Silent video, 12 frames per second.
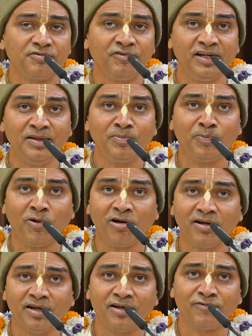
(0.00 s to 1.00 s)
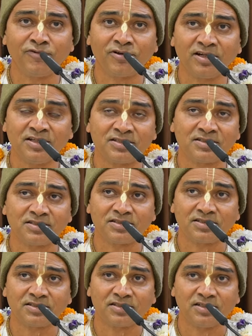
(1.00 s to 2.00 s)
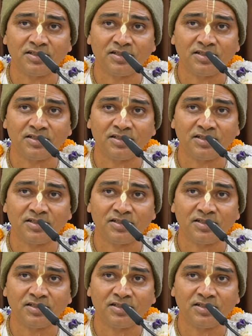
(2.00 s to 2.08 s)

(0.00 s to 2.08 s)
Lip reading: very important for us